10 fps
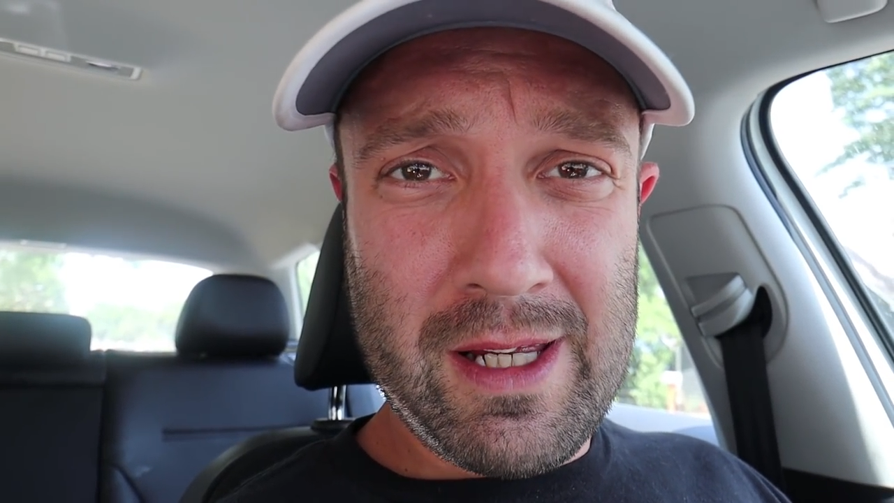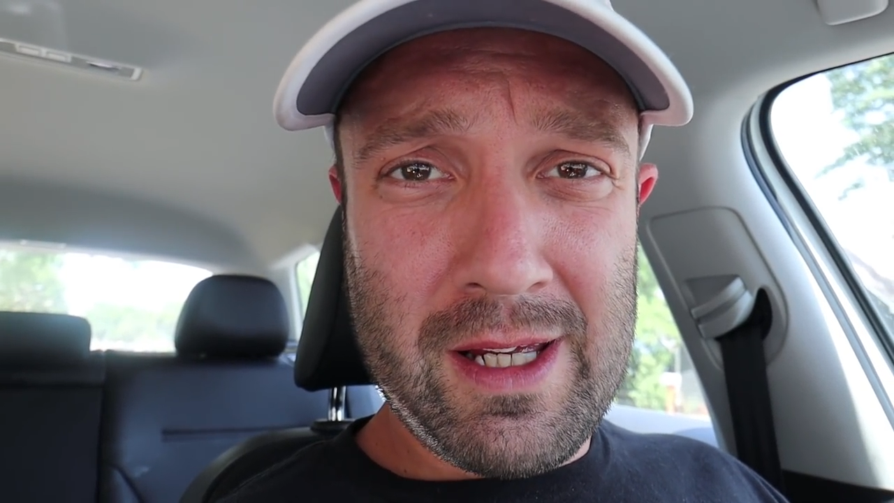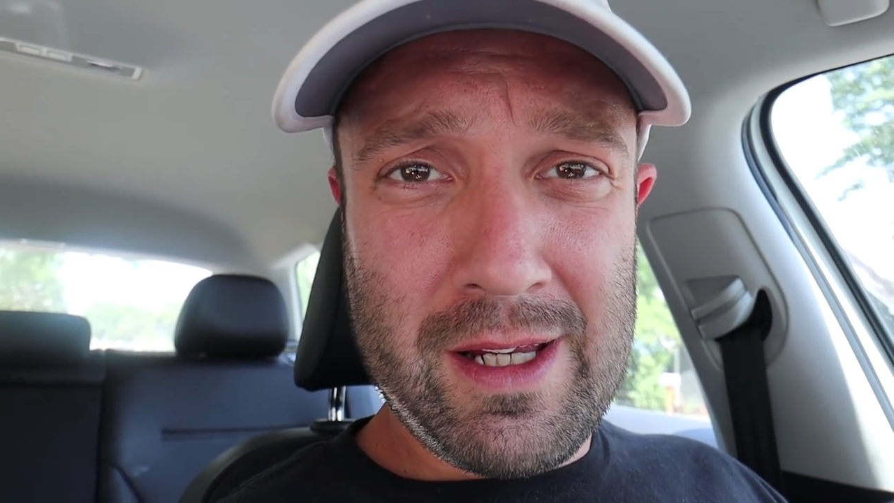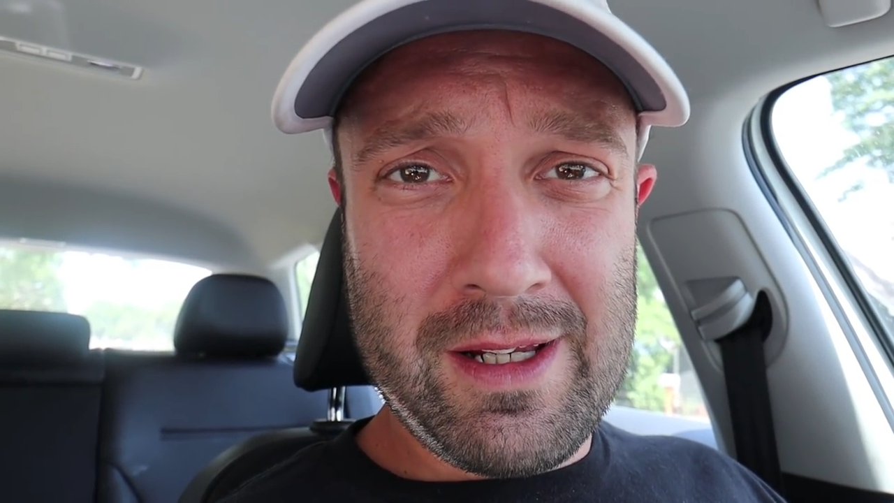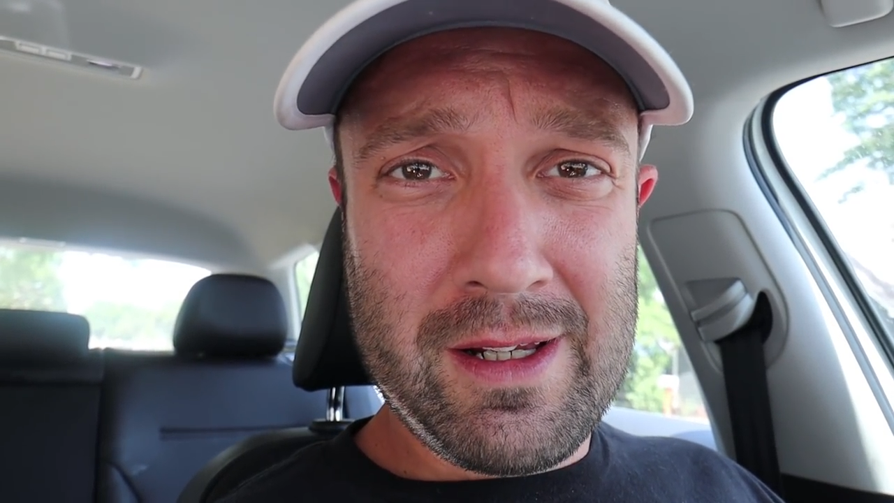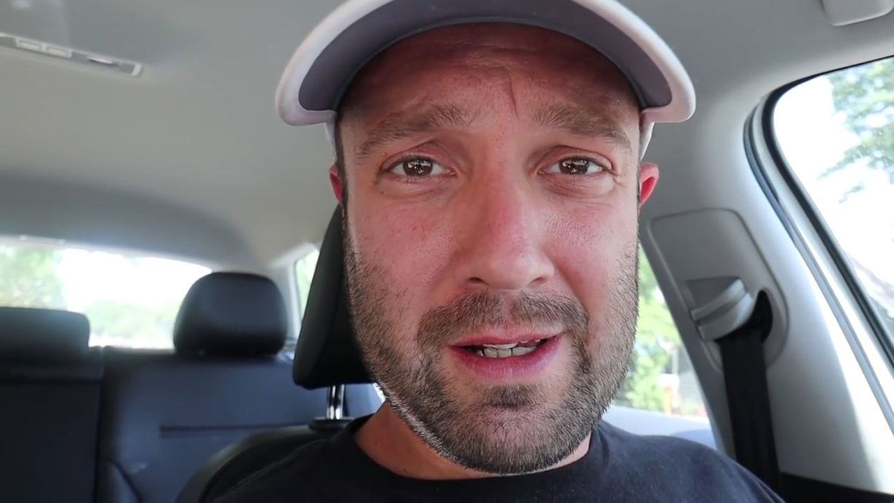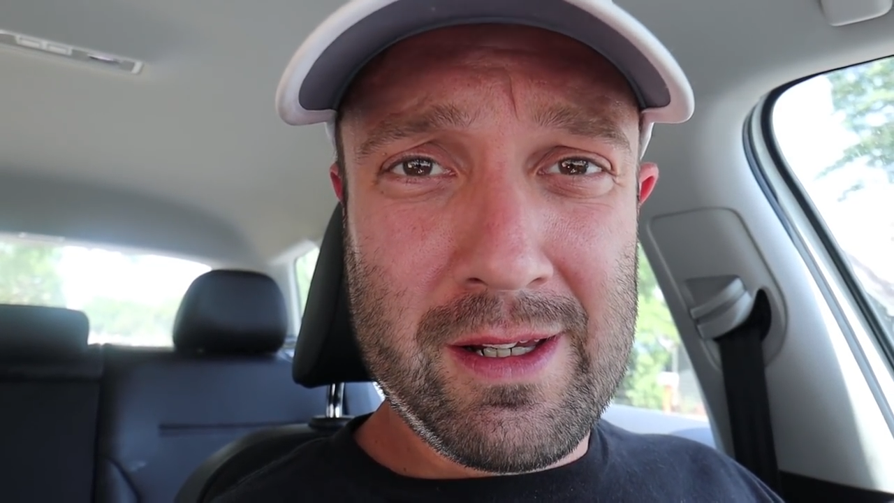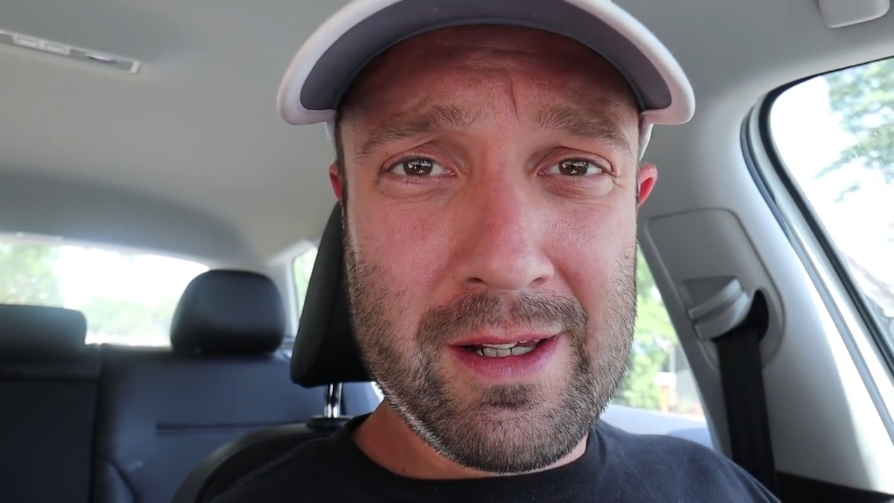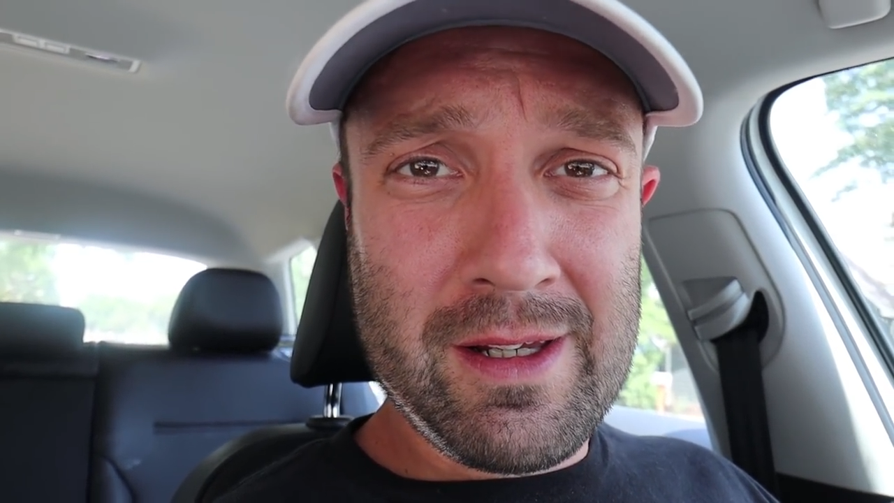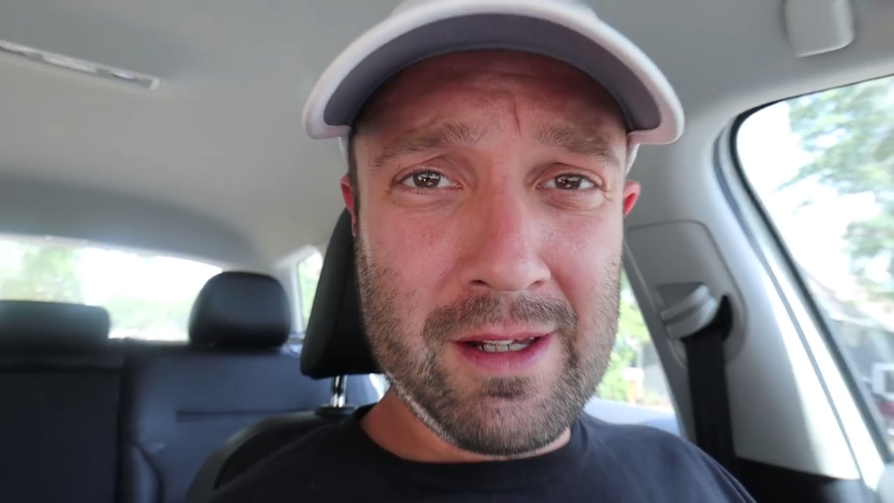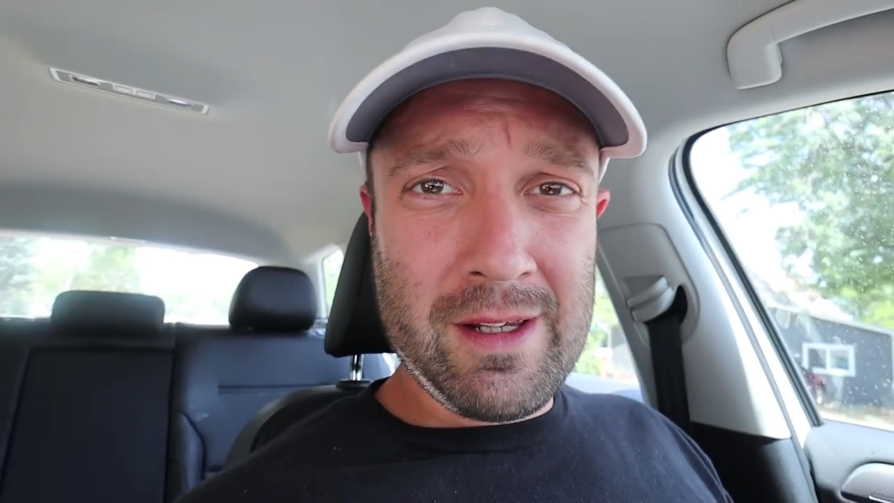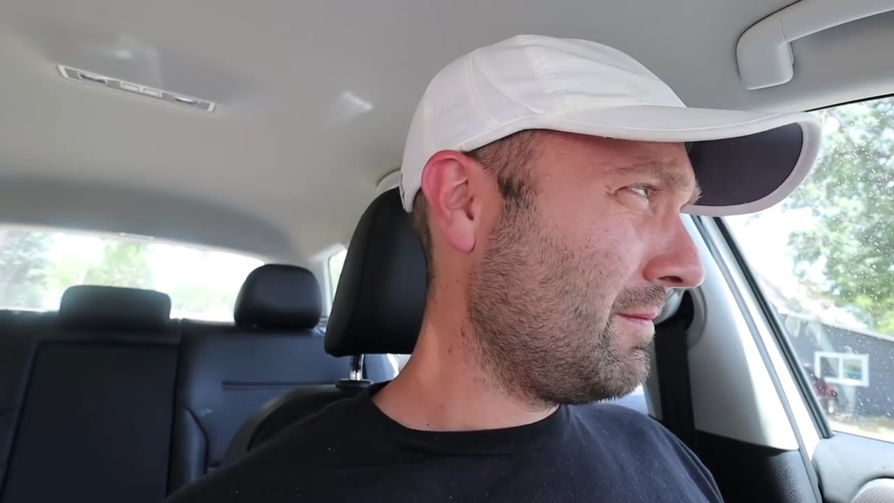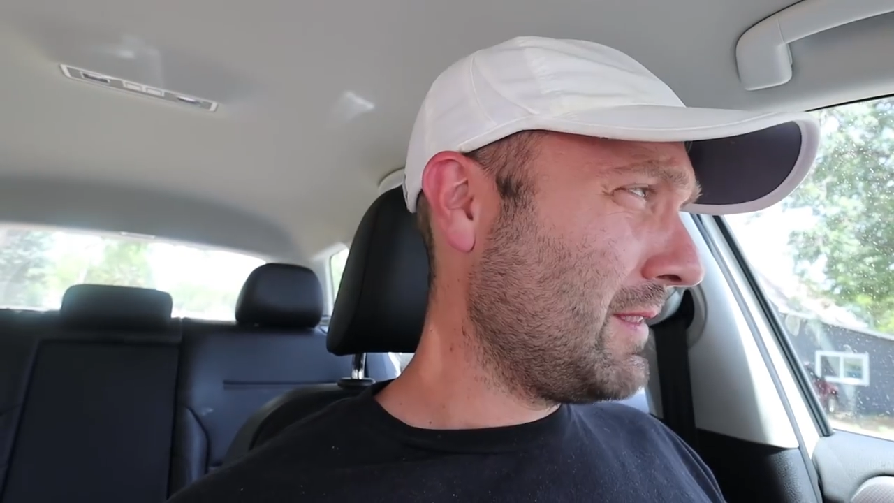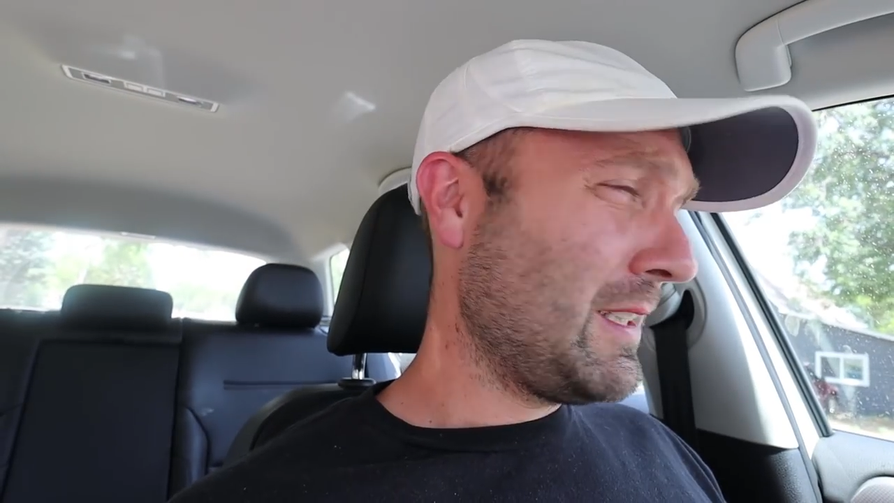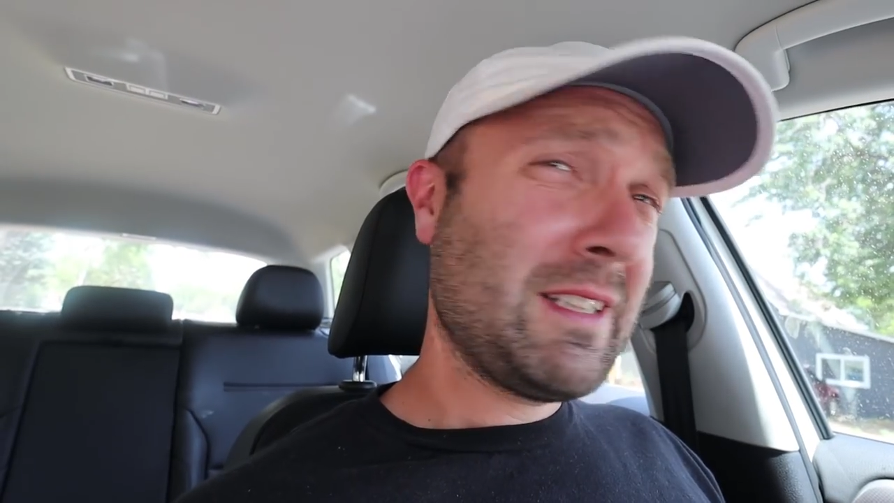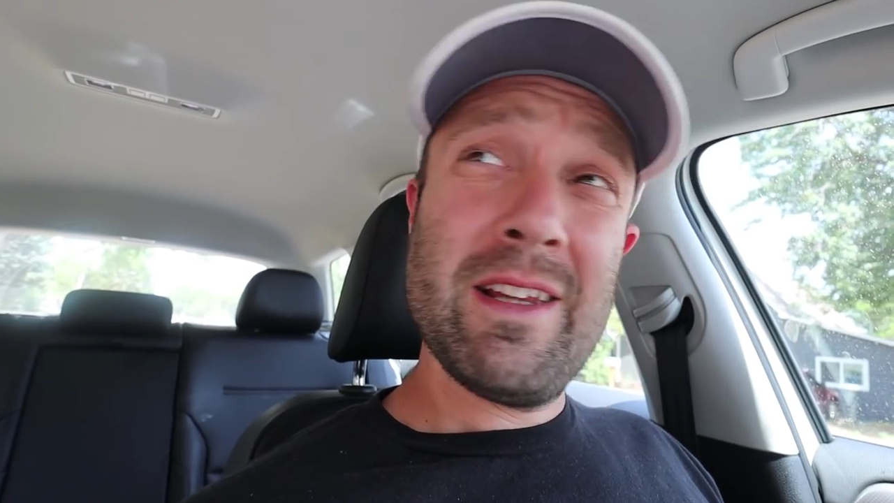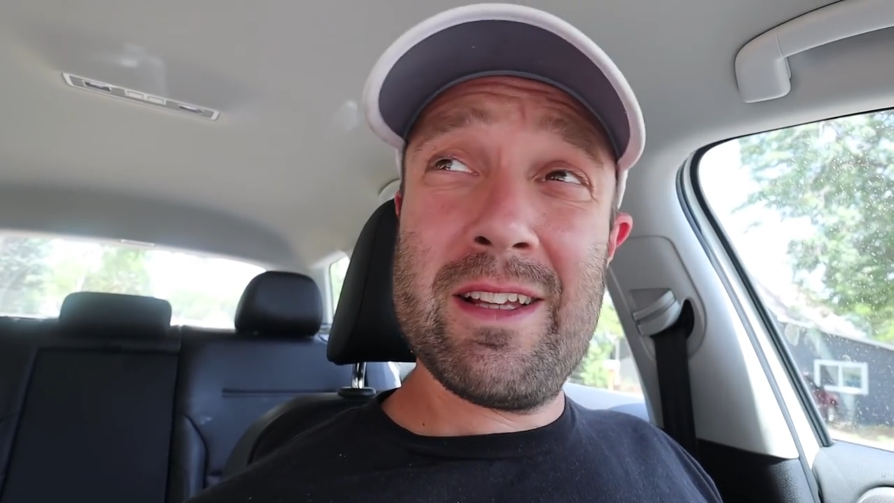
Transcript: Whew, it's hot. I said